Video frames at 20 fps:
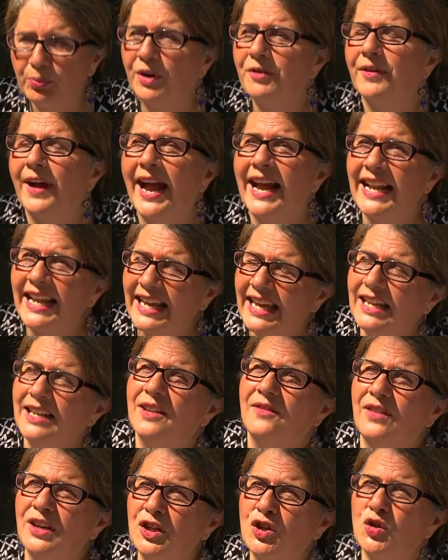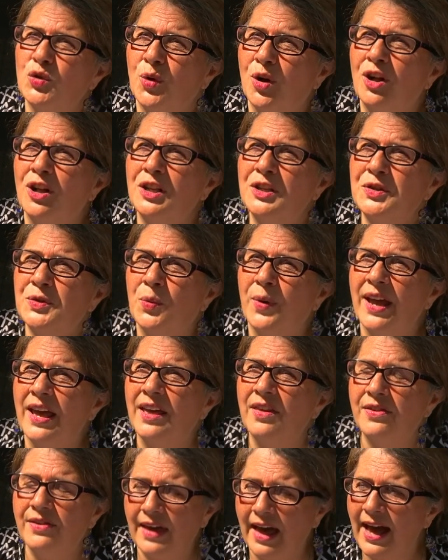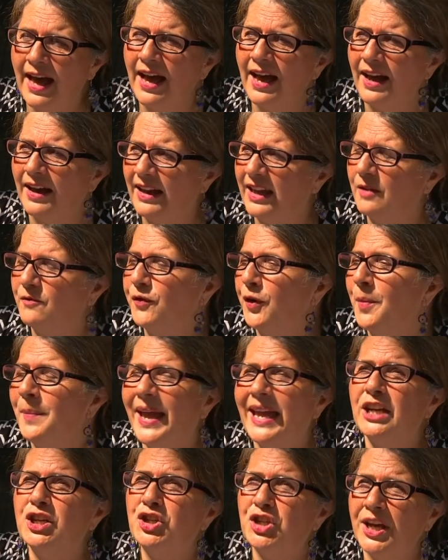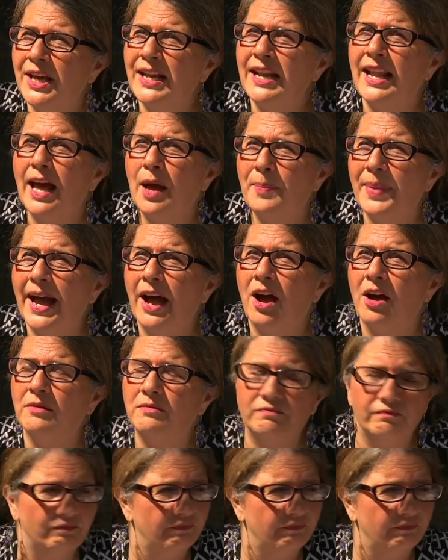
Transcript: providing individuals with uh, information about